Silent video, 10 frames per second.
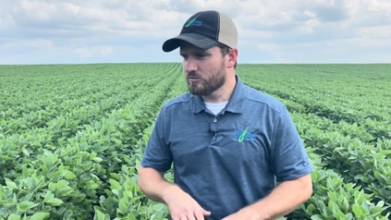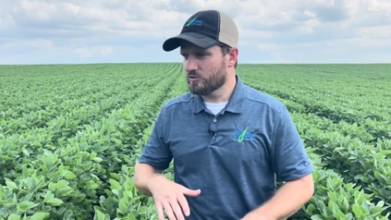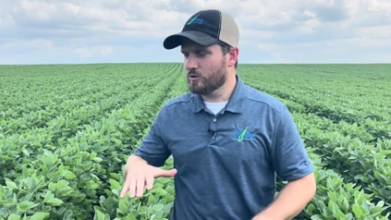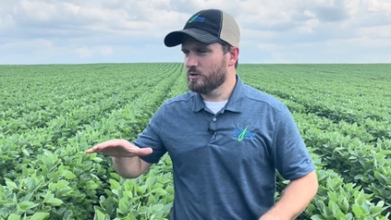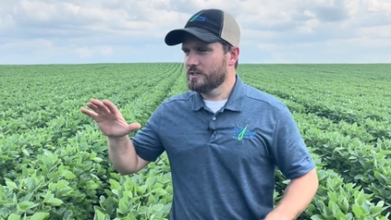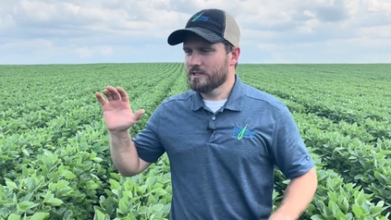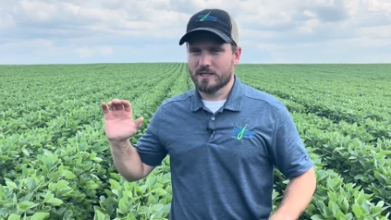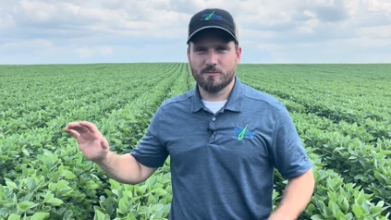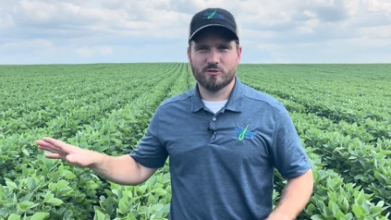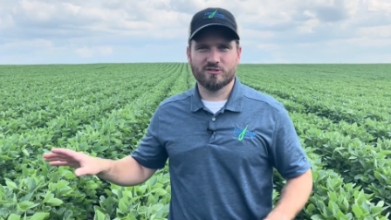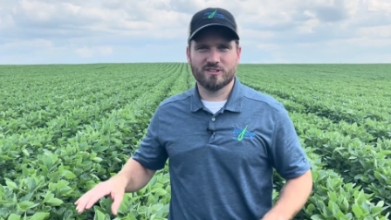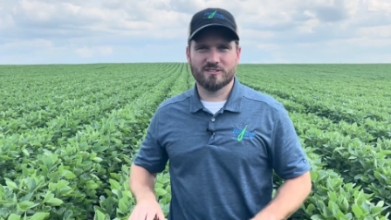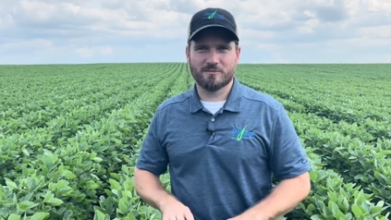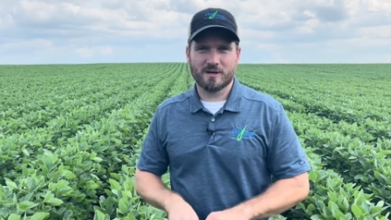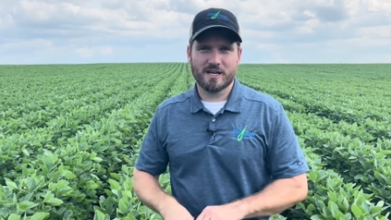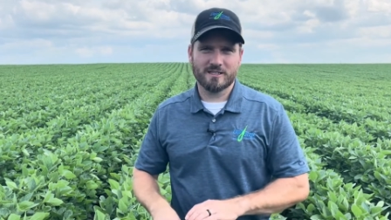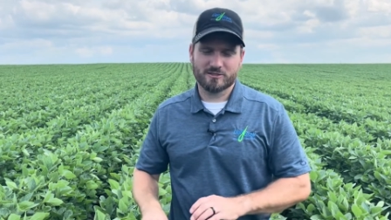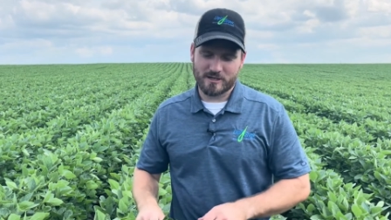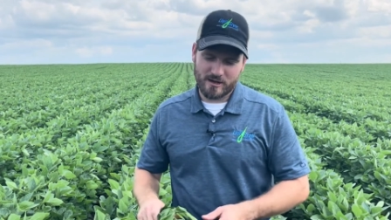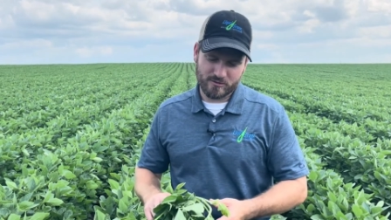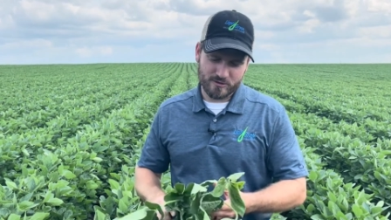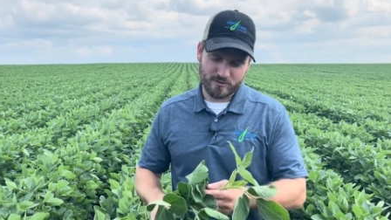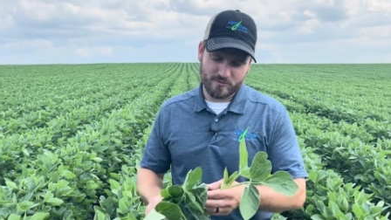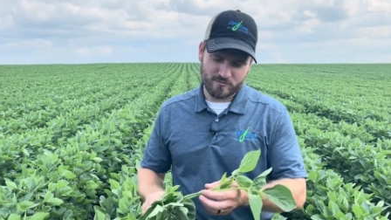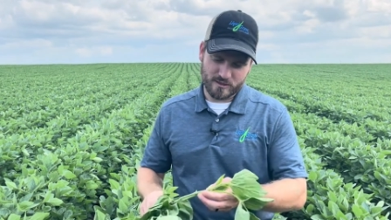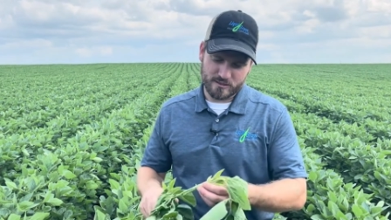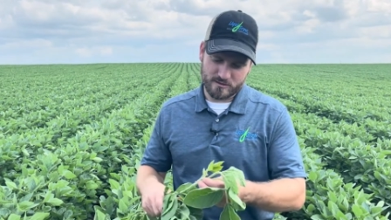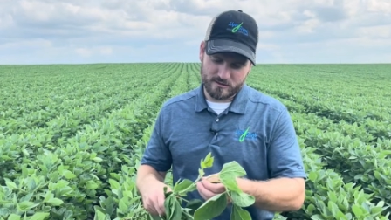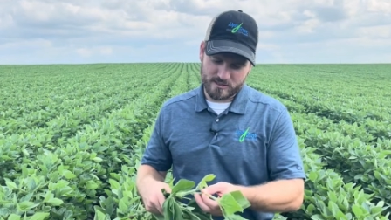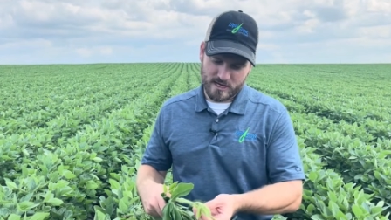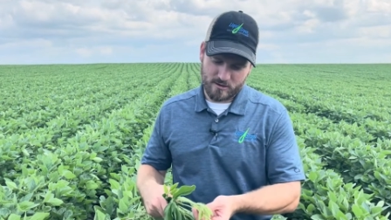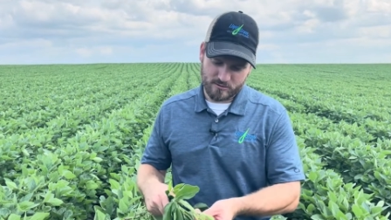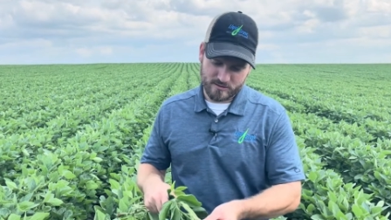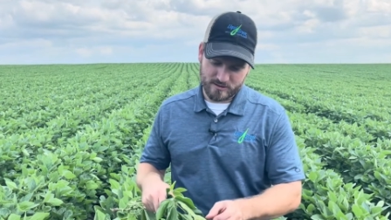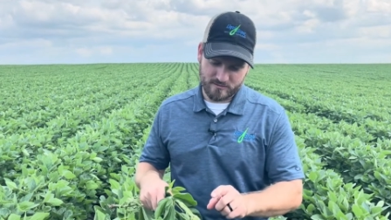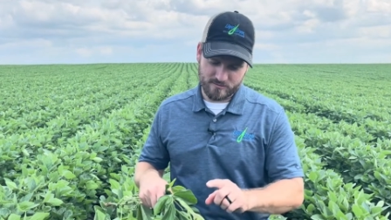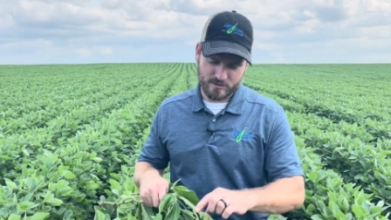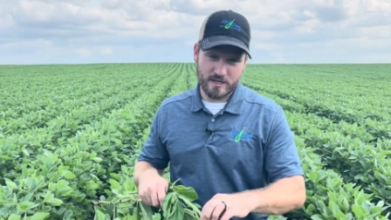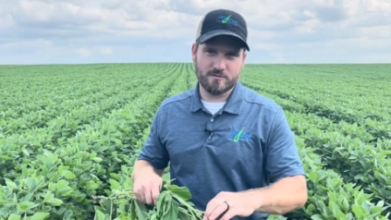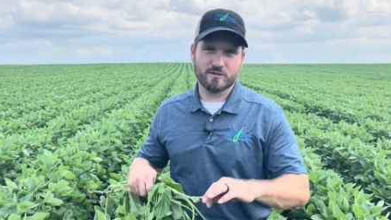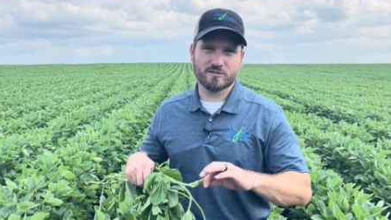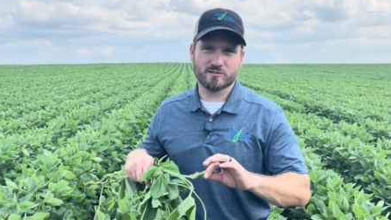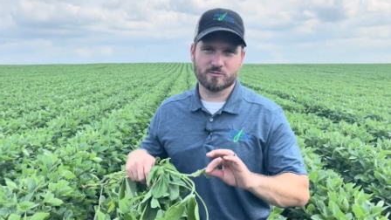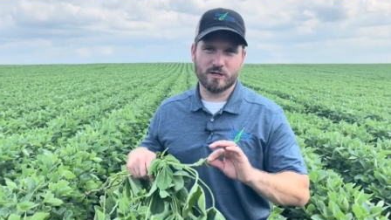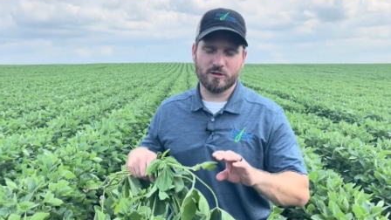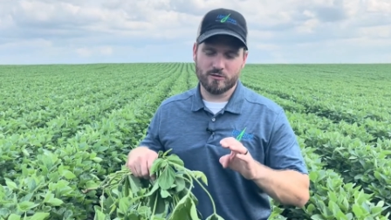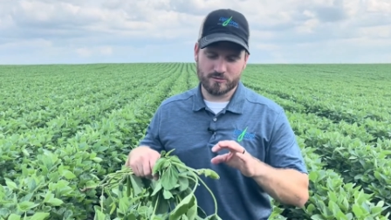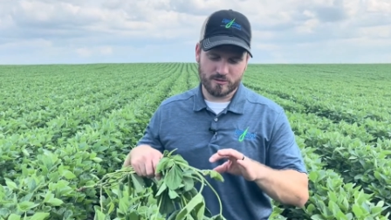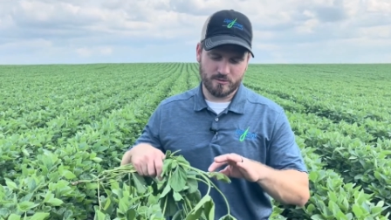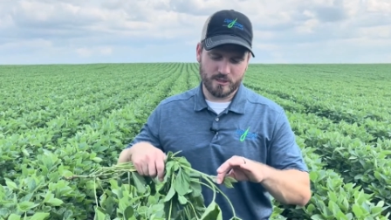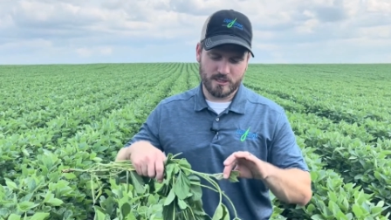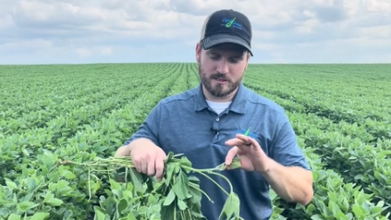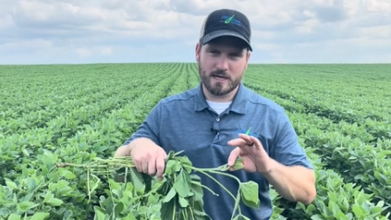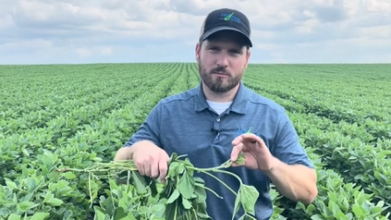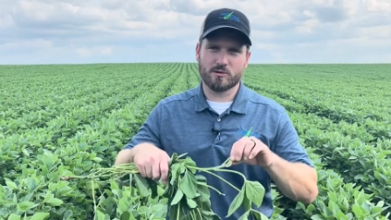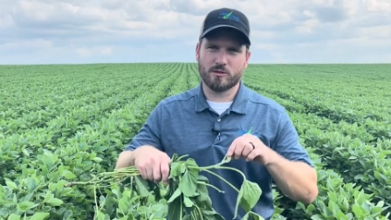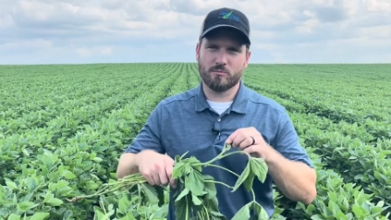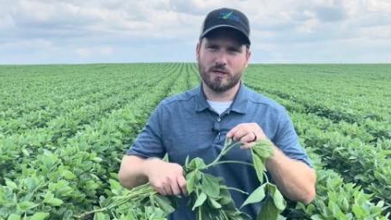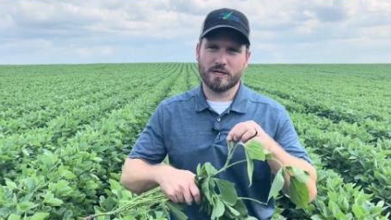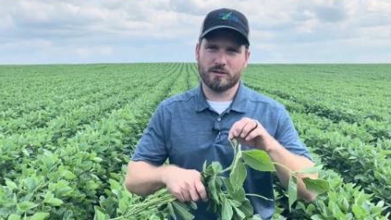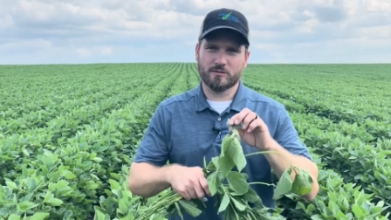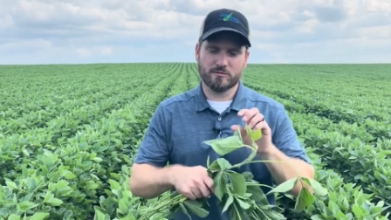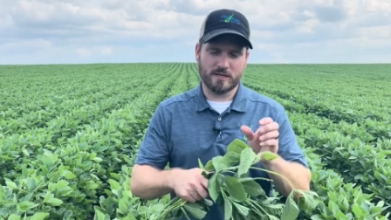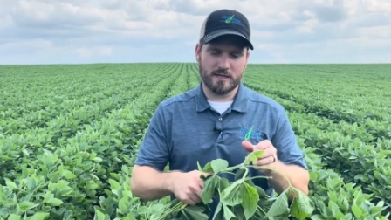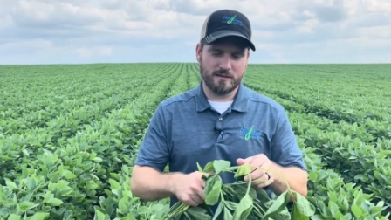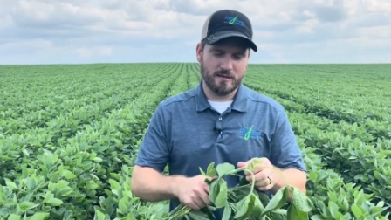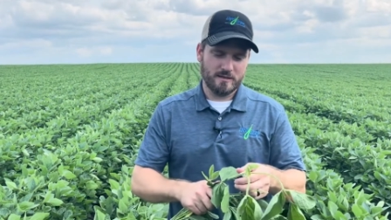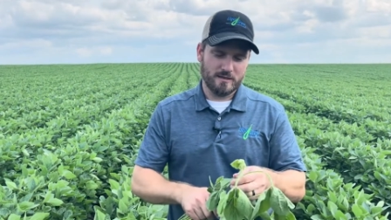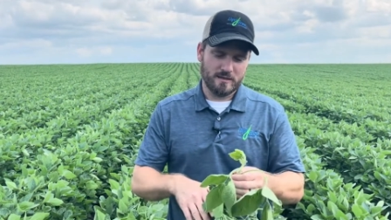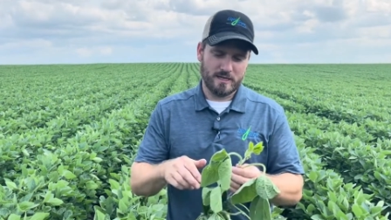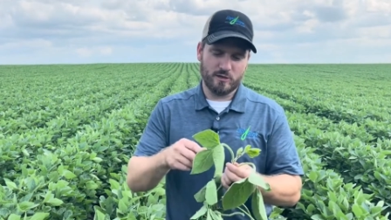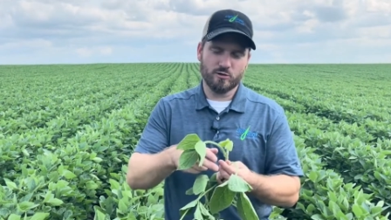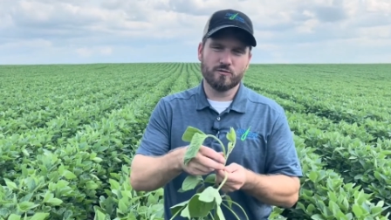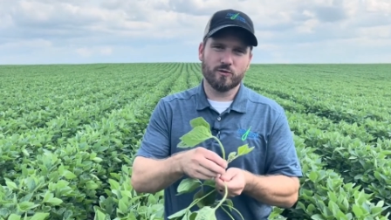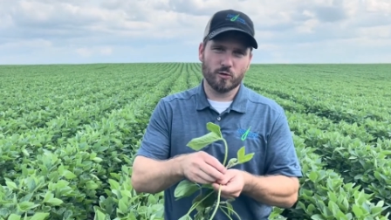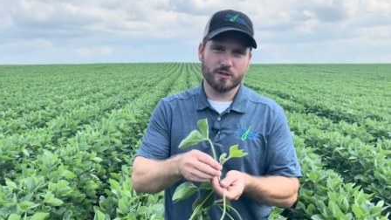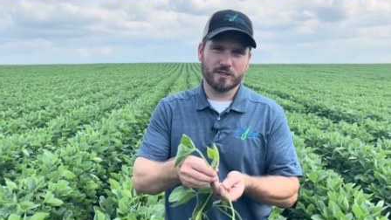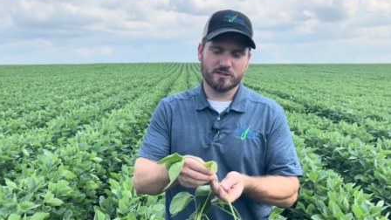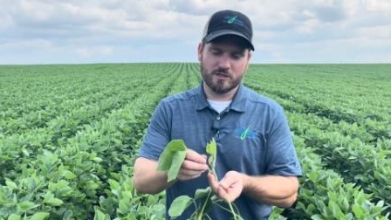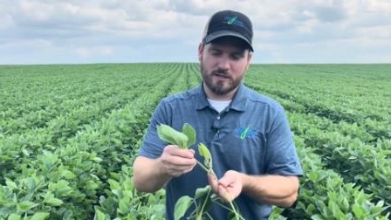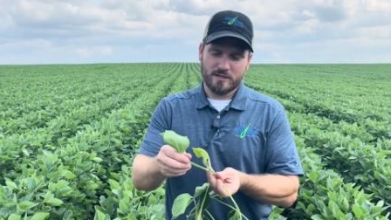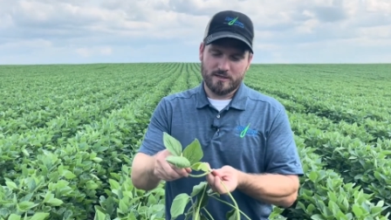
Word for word: So keep those things in mind as you're out there. Don't forget to scout uh, for aphids as well. Those are going to be in the top part of the plant. Look for that that new foliage.